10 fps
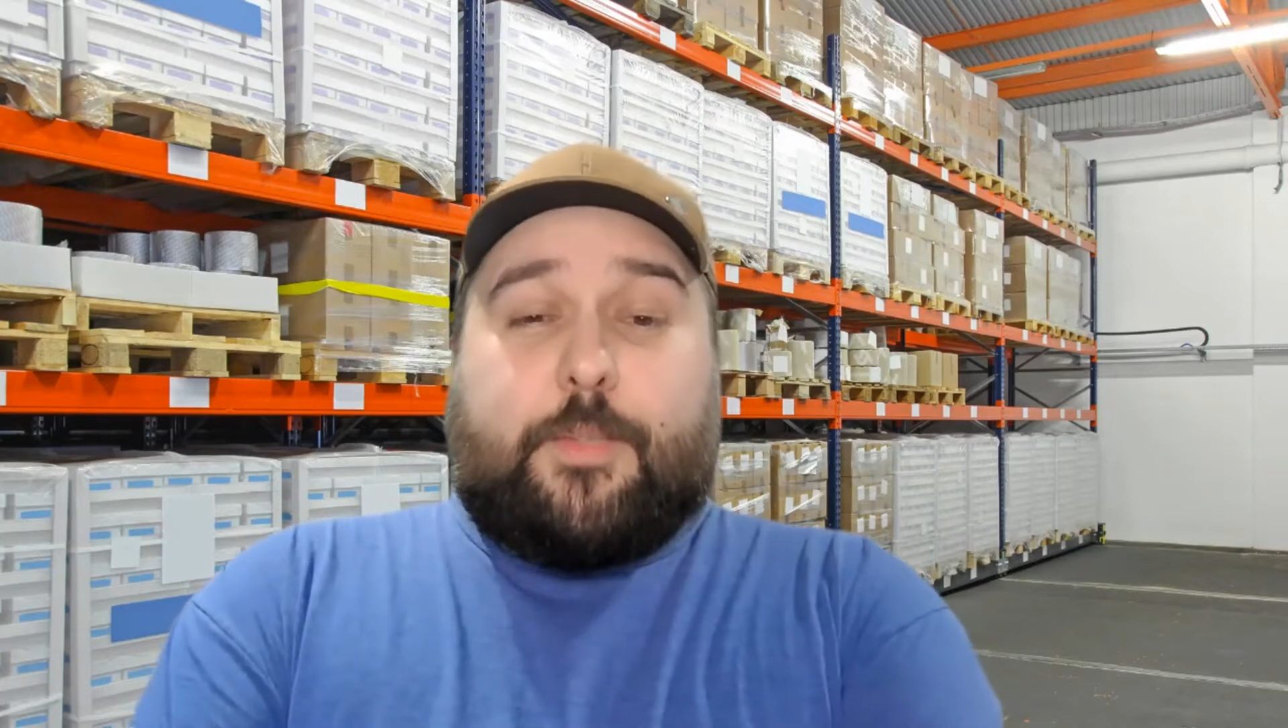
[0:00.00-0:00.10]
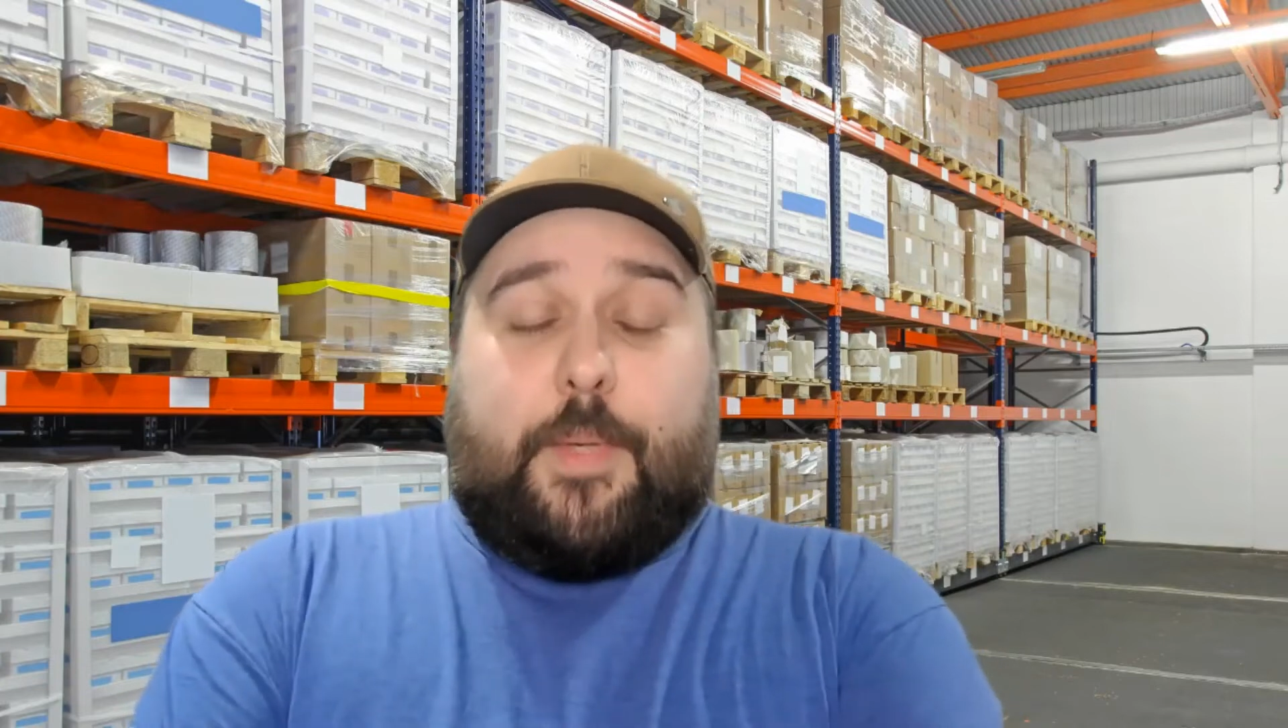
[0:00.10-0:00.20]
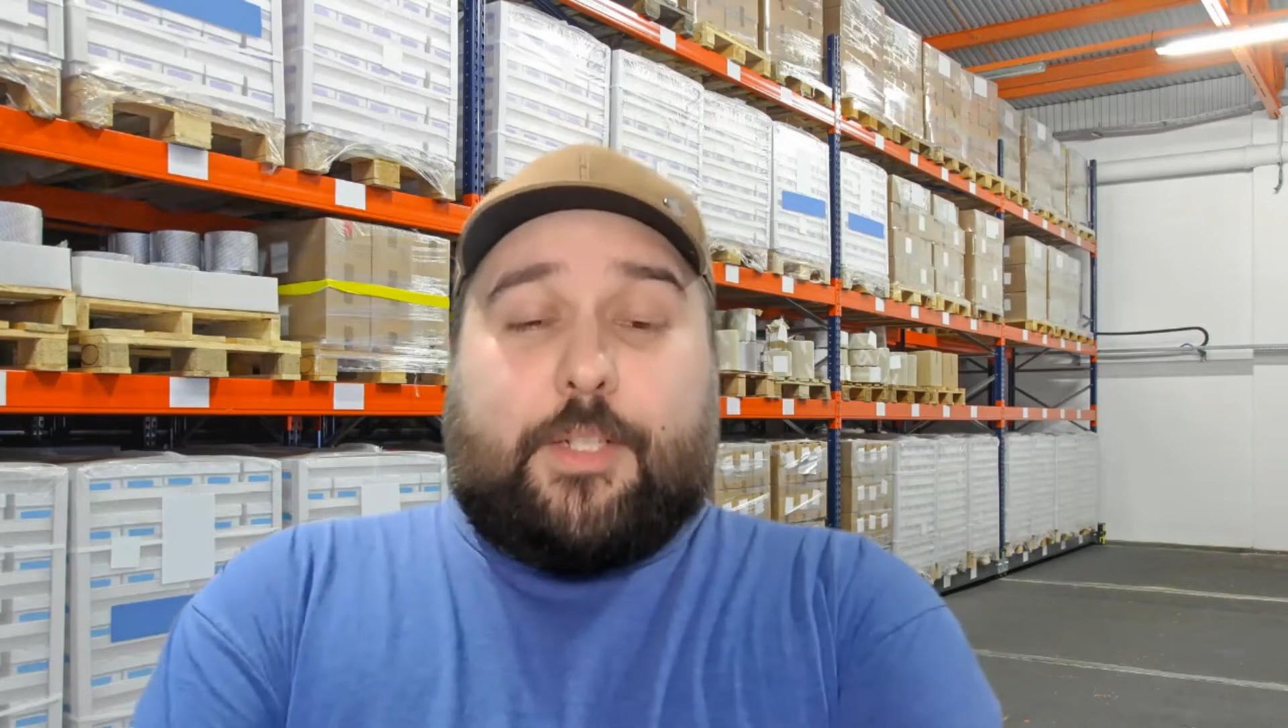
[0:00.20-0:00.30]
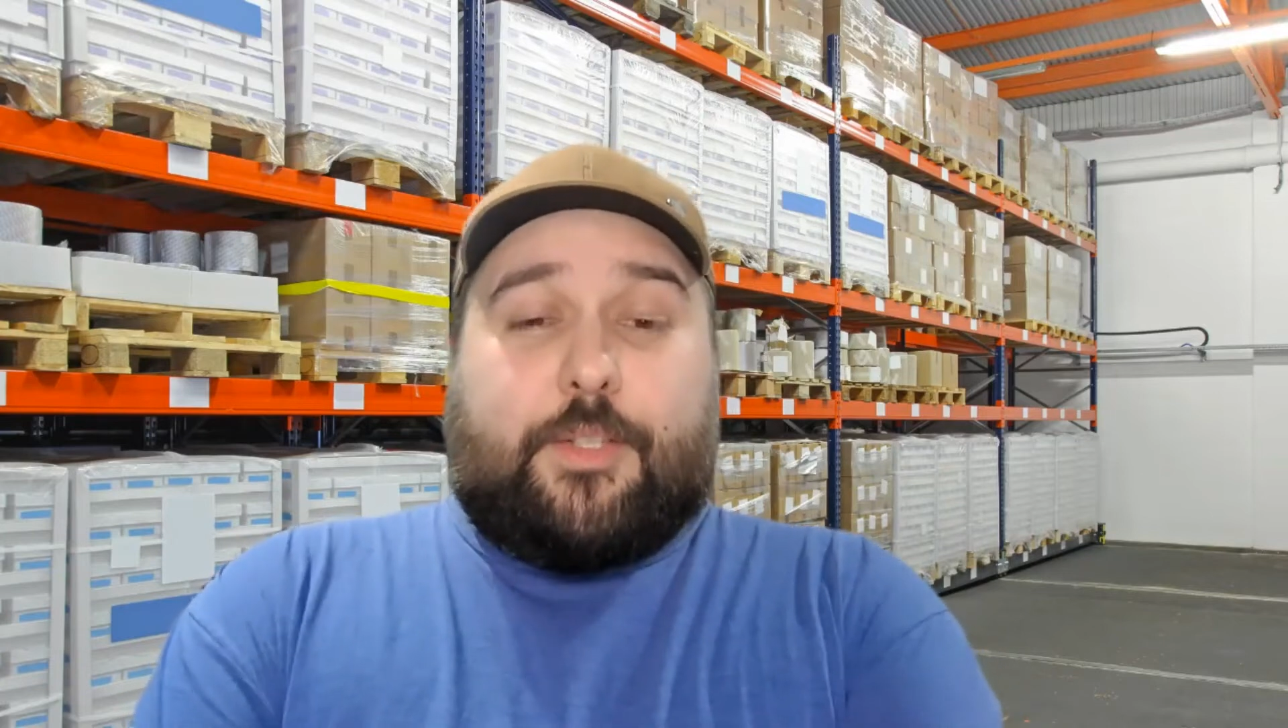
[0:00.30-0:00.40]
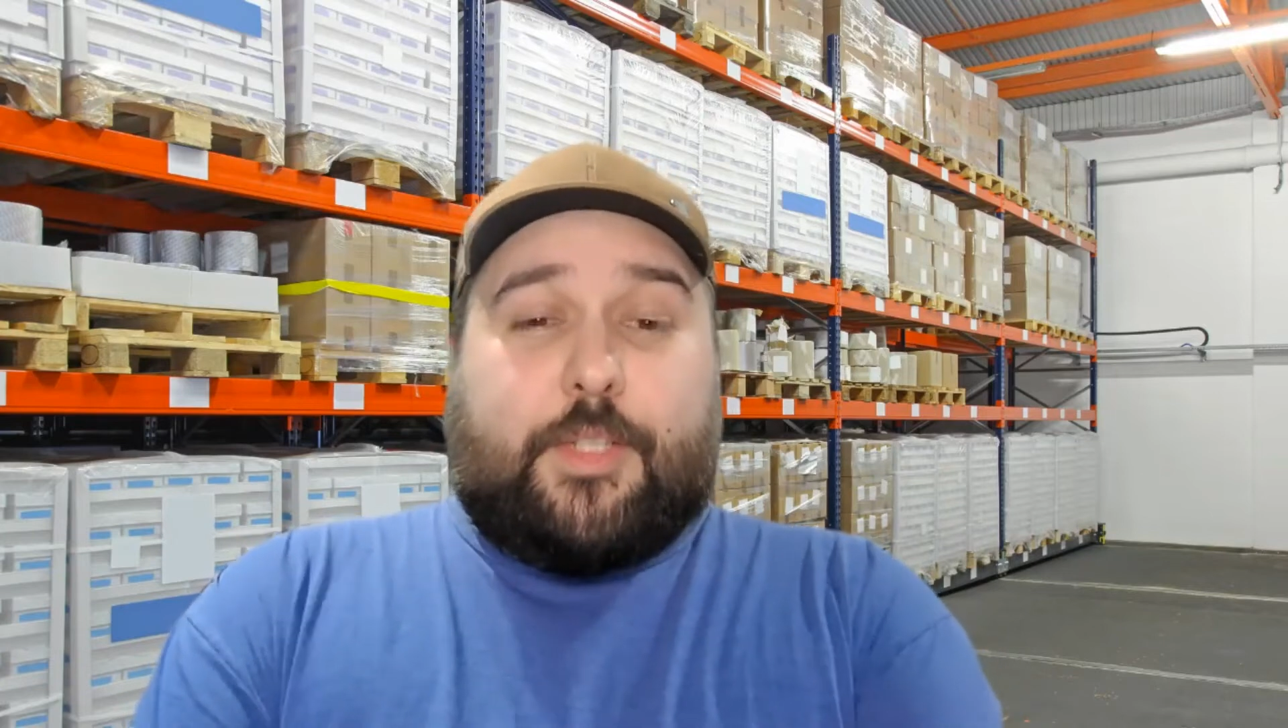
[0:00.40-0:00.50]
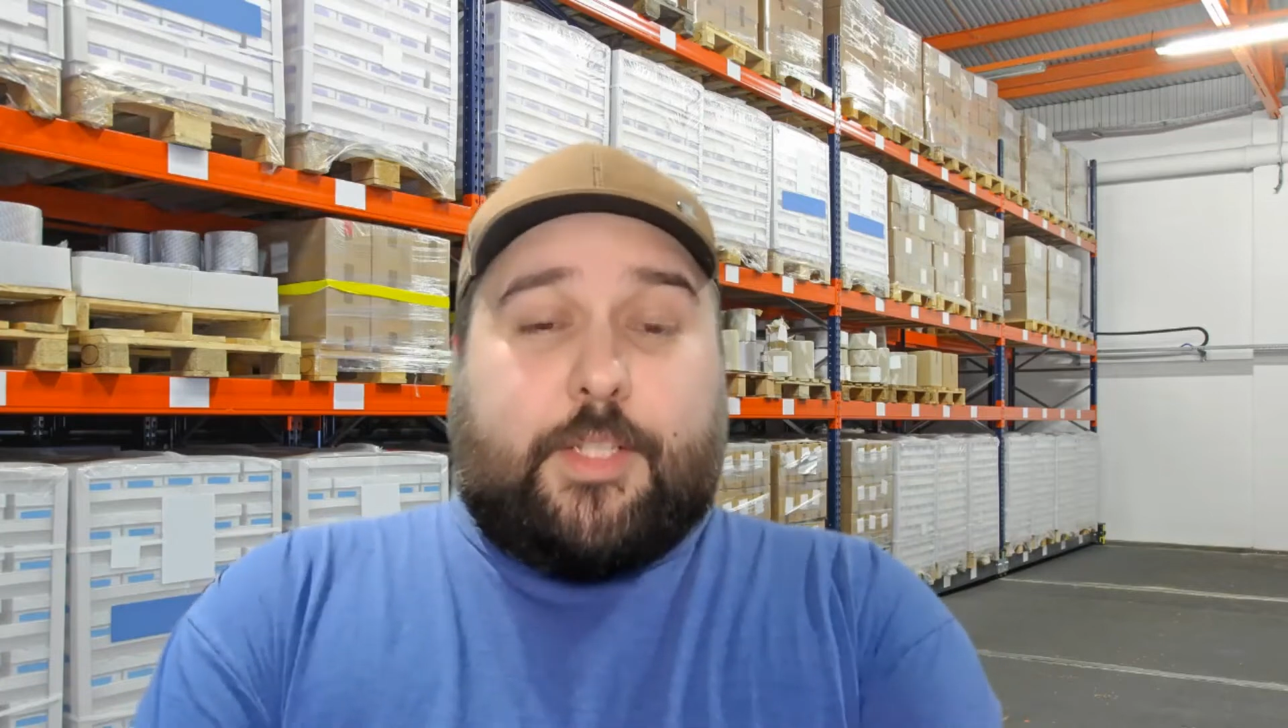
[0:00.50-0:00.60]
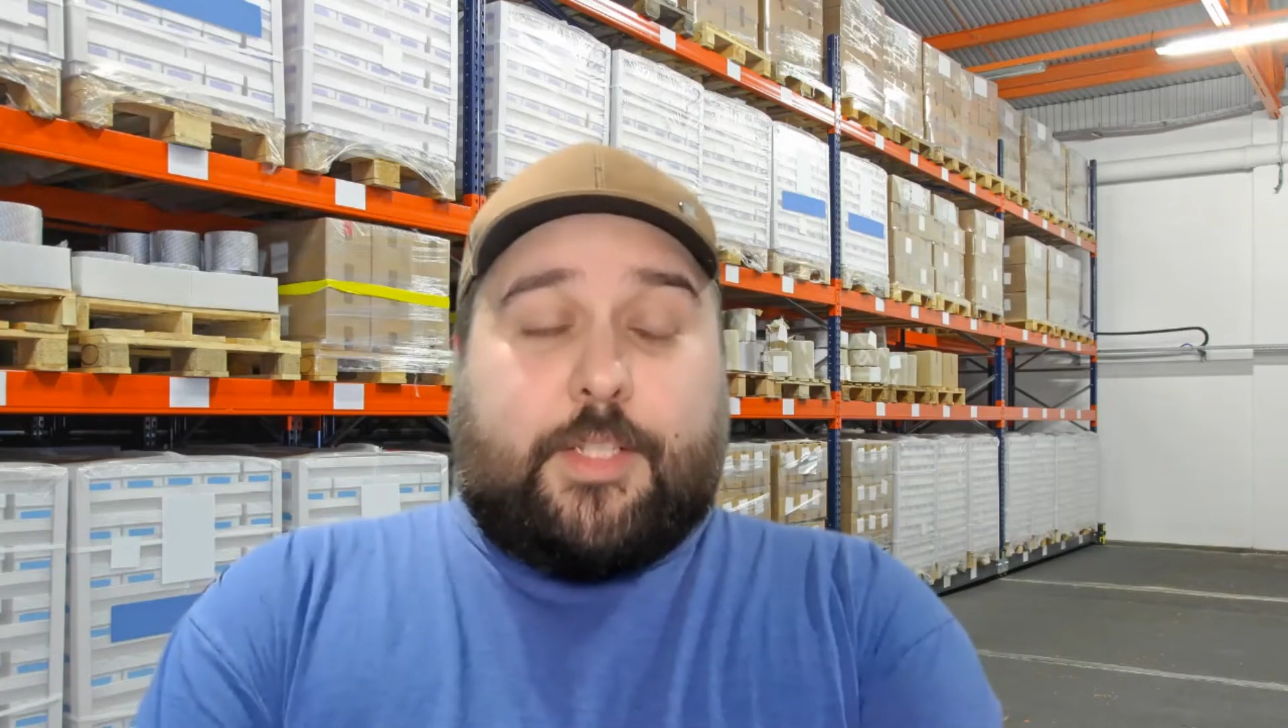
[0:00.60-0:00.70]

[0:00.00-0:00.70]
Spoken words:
specialty